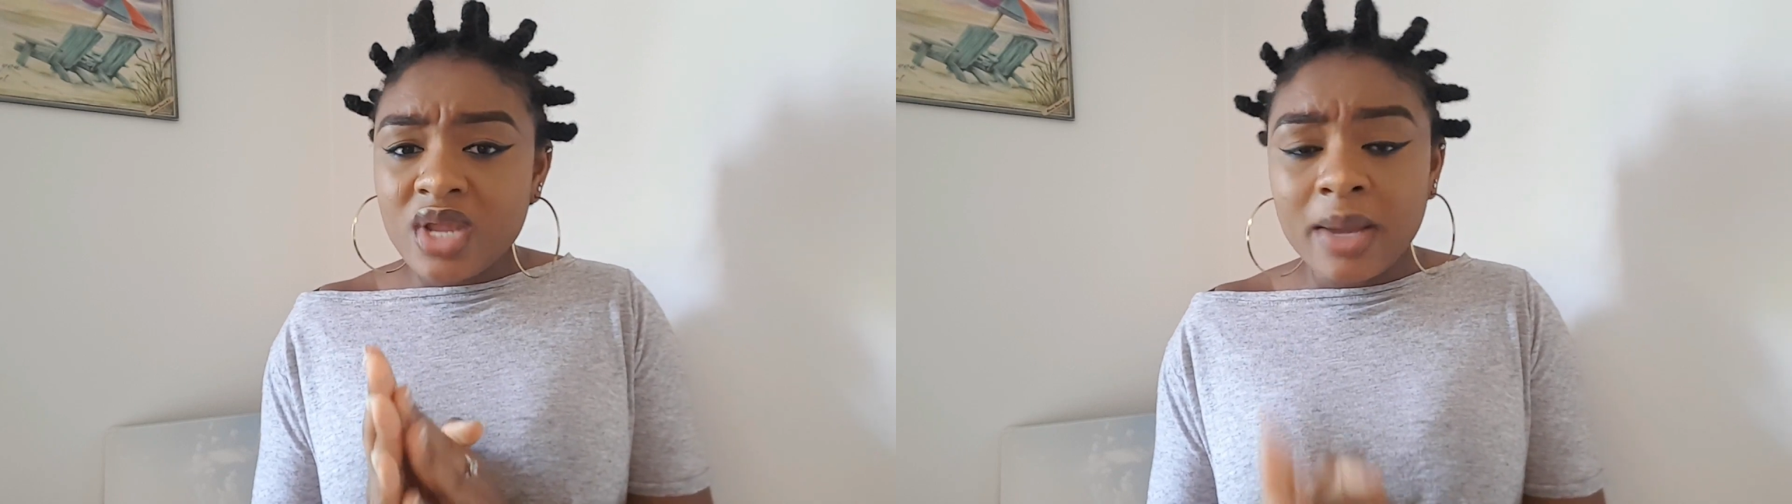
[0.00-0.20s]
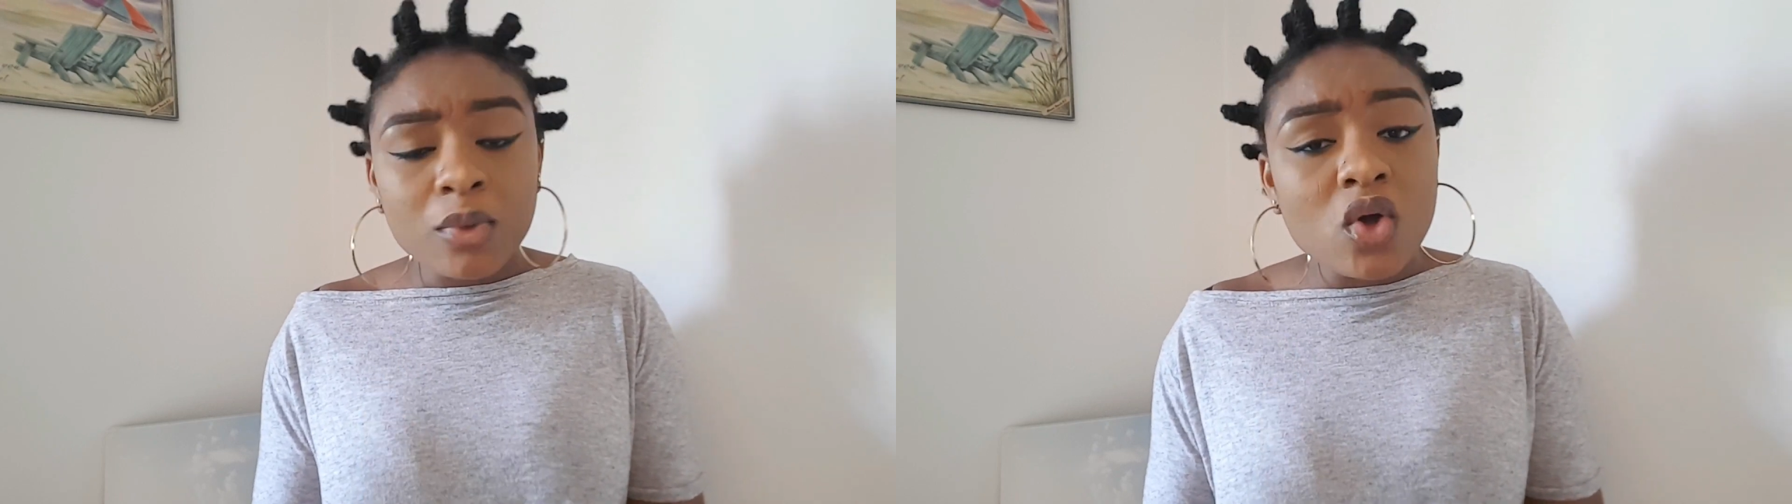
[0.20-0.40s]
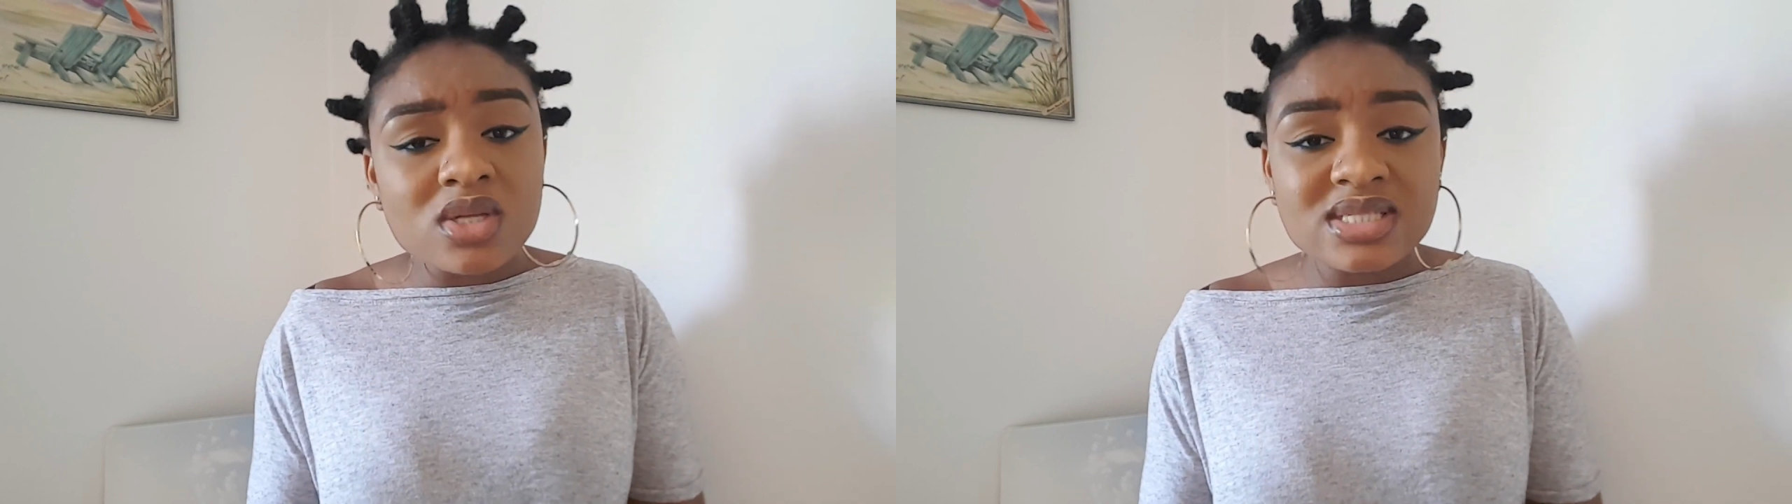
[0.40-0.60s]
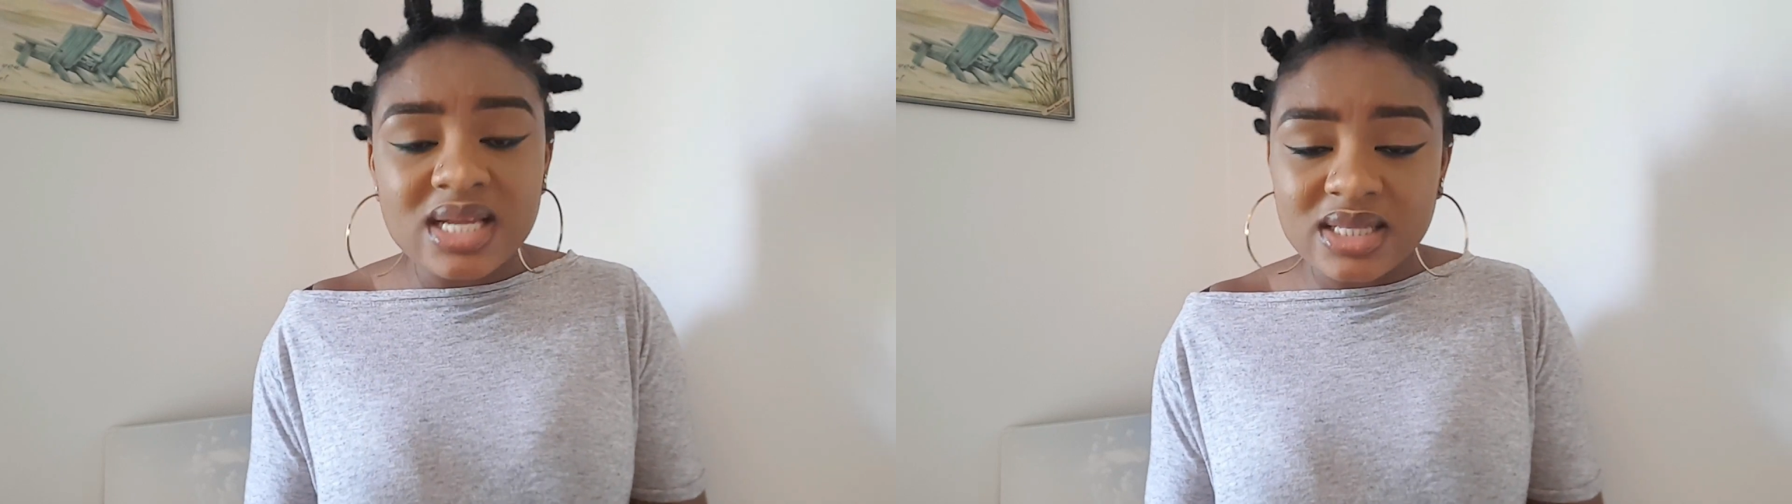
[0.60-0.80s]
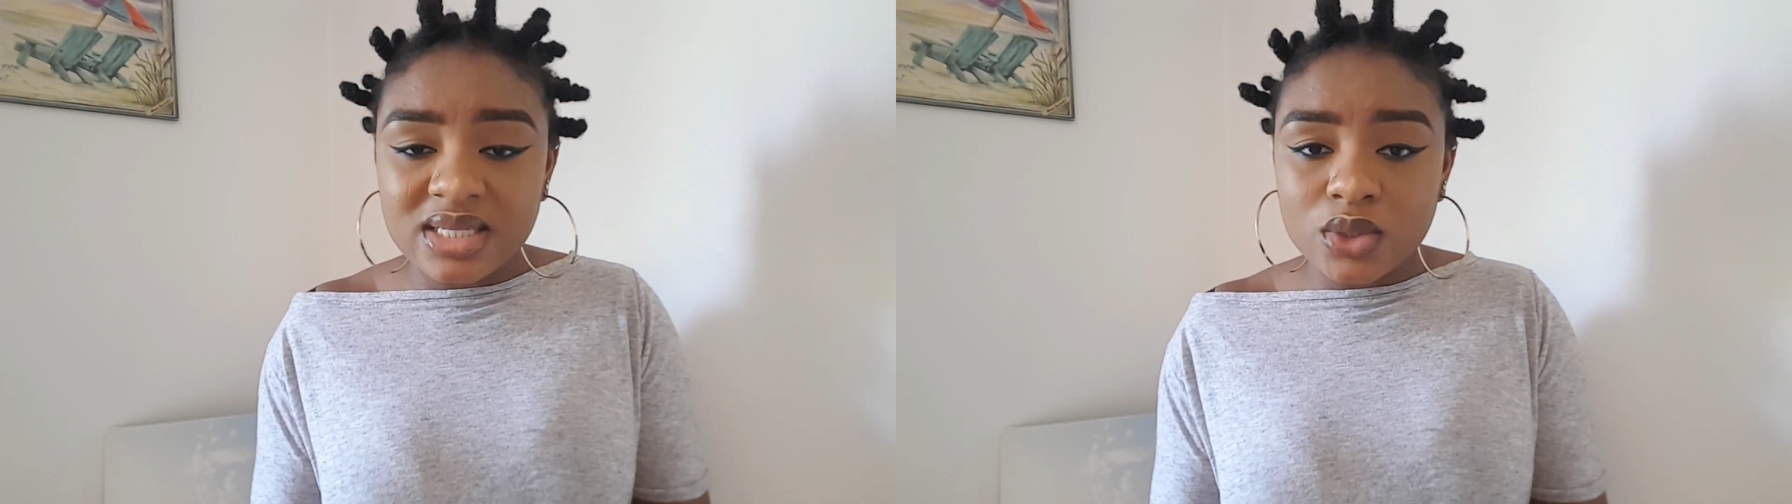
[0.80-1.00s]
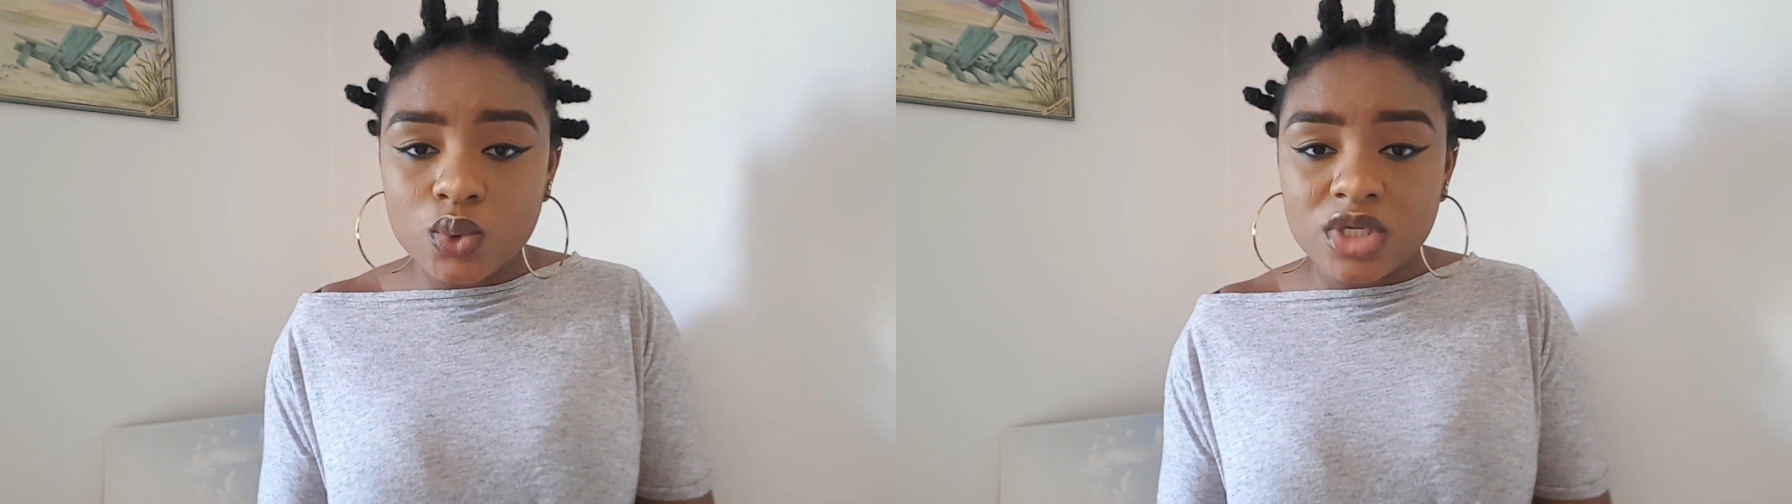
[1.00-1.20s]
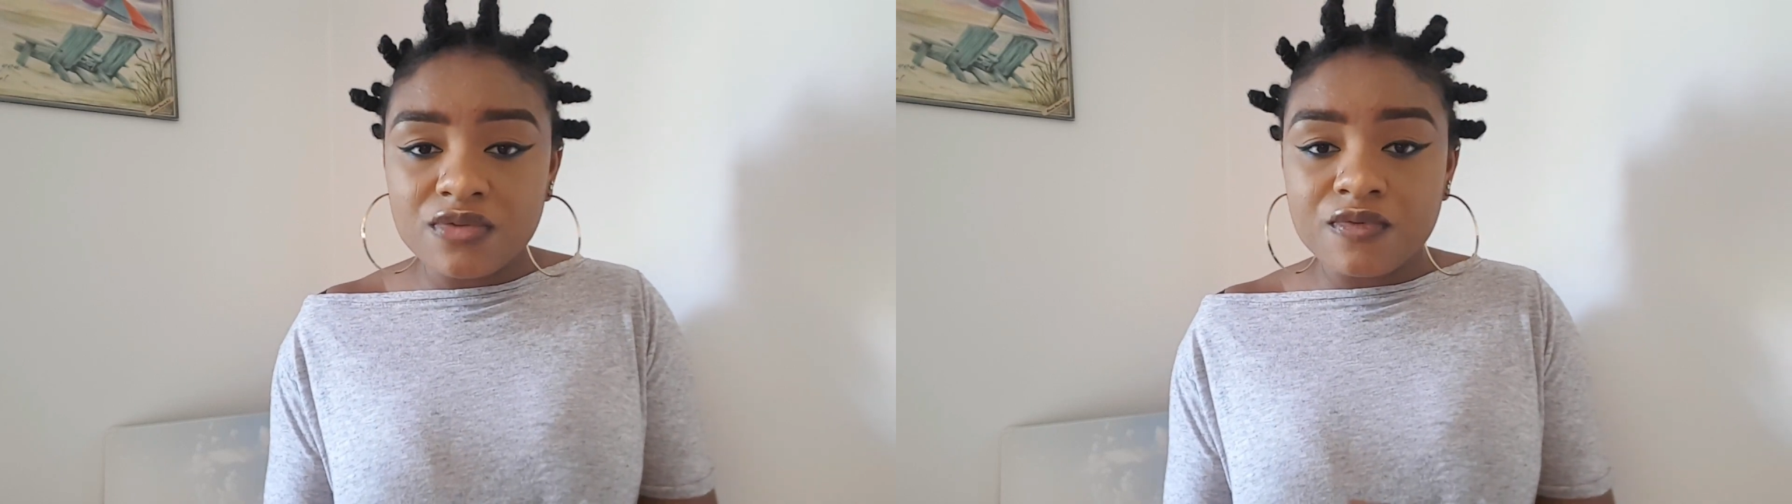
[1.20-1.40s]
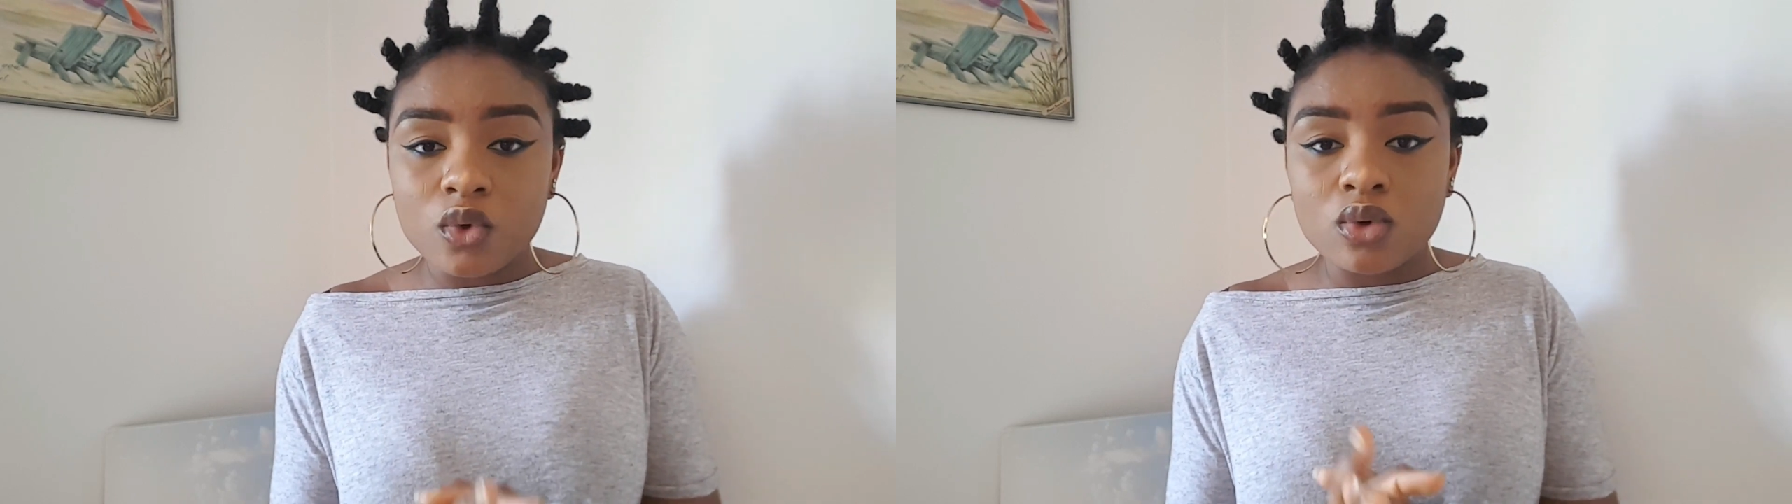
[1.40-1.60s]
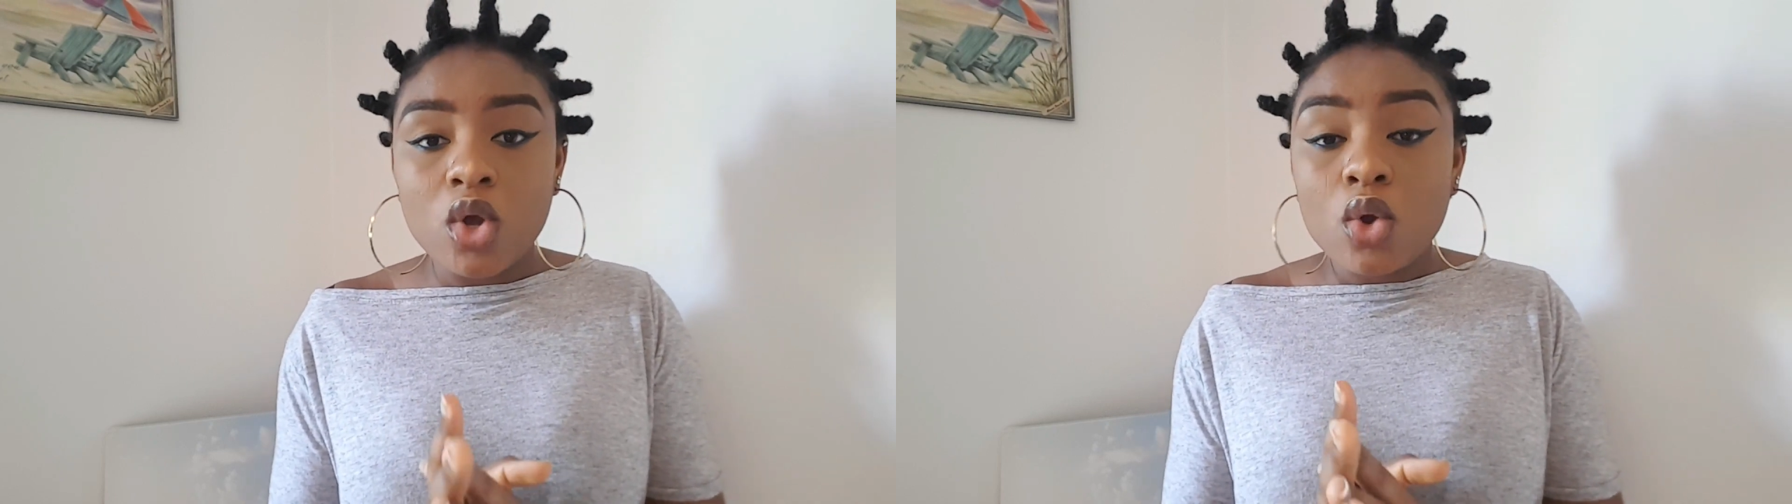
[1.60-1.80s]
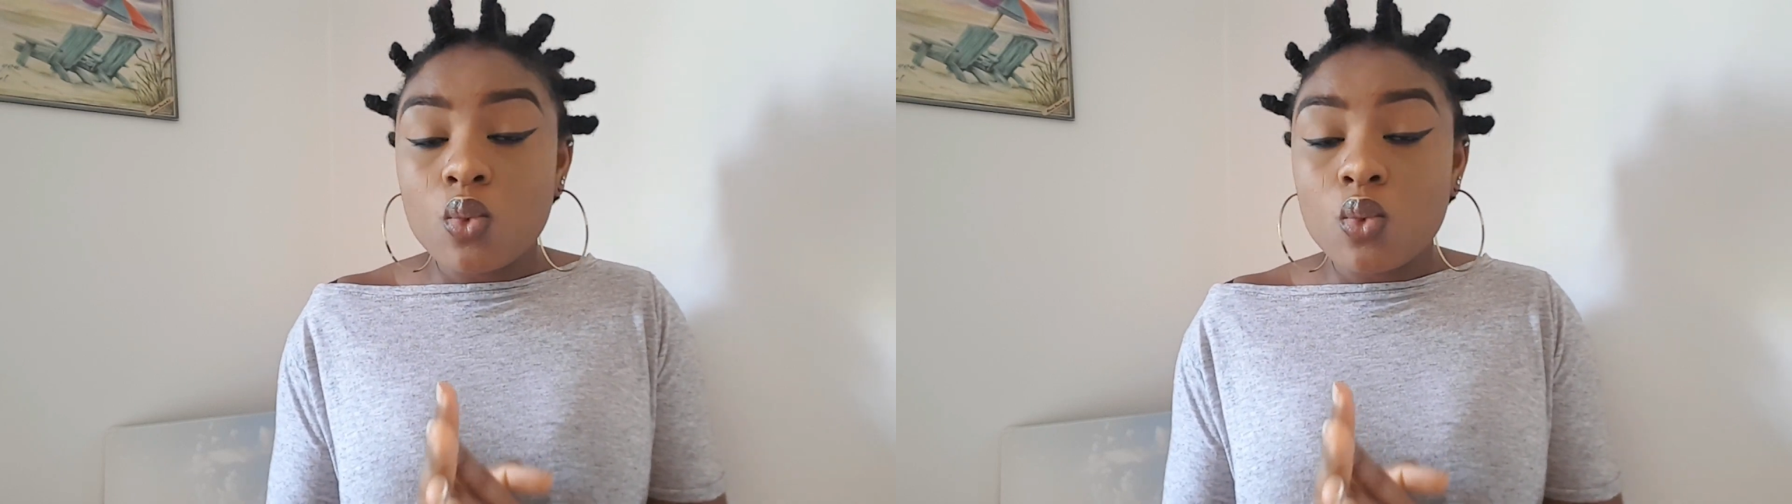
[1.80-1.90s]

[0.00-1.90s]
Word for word: I'm constantly looking for